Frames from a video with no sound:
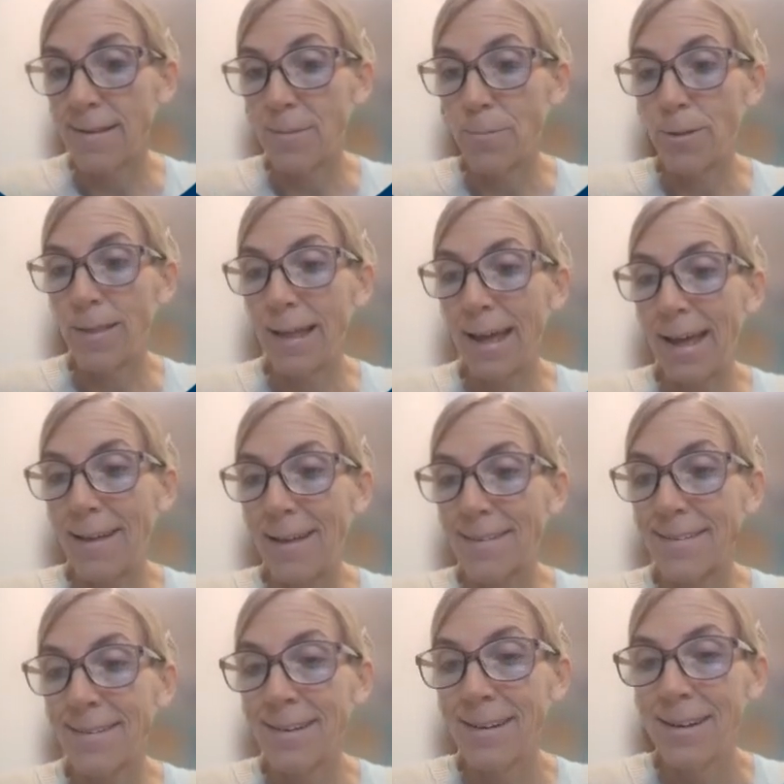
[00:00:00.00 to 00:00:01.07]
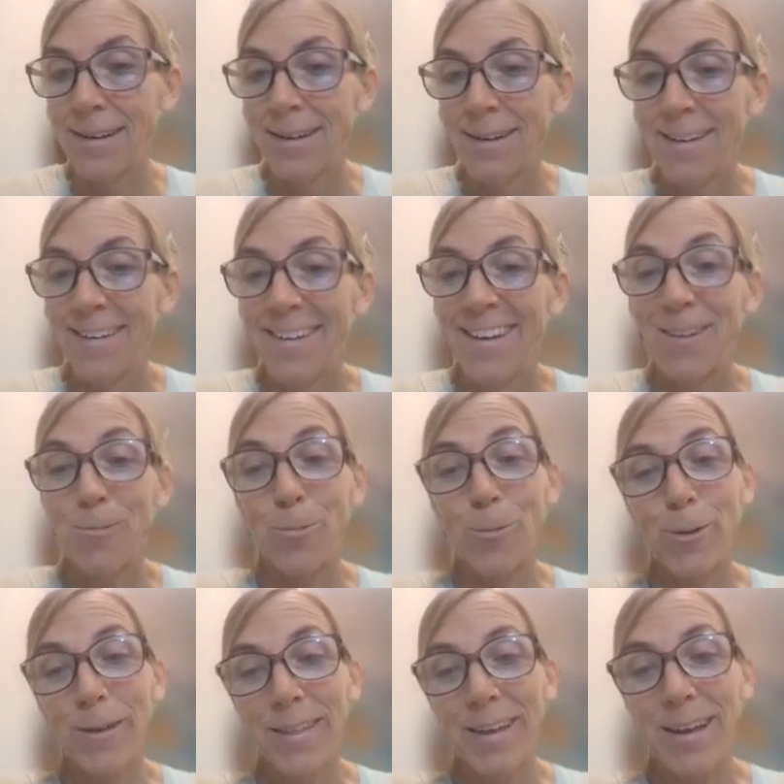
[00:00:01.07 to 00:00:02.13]
in place, it
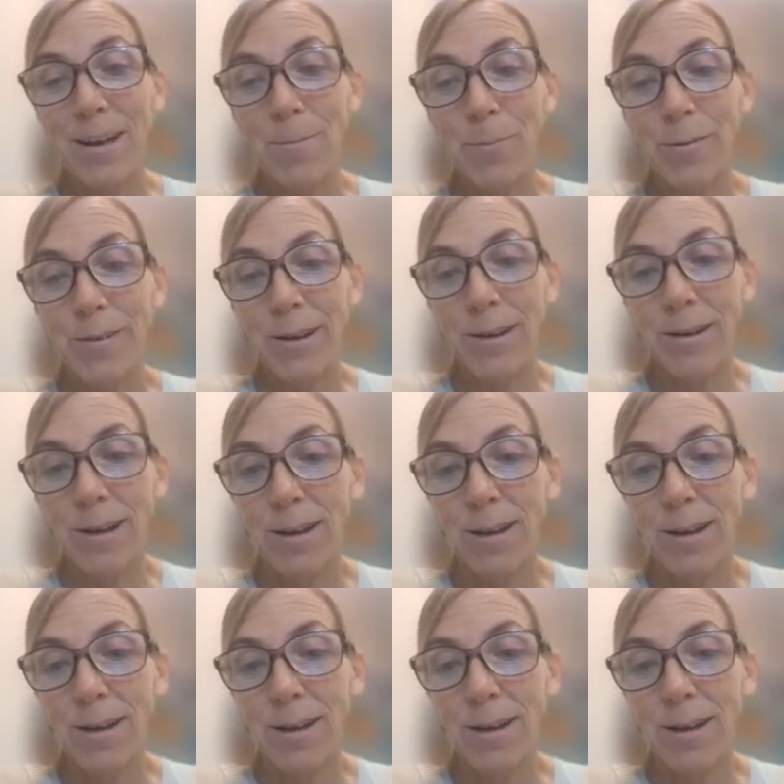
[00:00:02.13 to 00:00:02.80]
really comes down to